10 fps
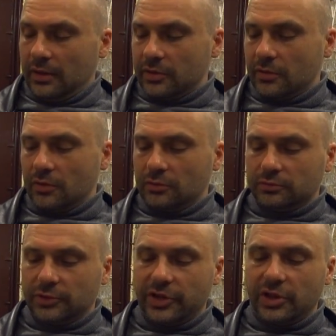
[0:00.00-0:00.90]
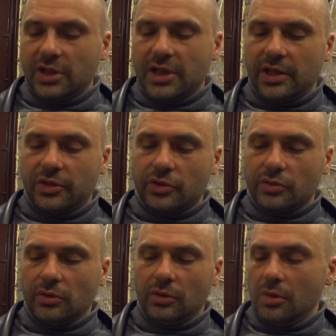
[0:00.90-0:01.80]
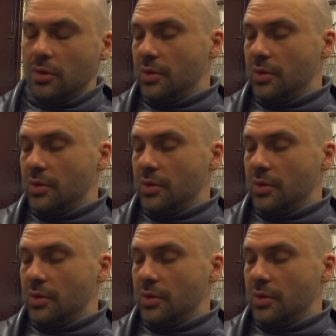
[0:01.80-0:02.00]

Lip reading: So seat height is tall,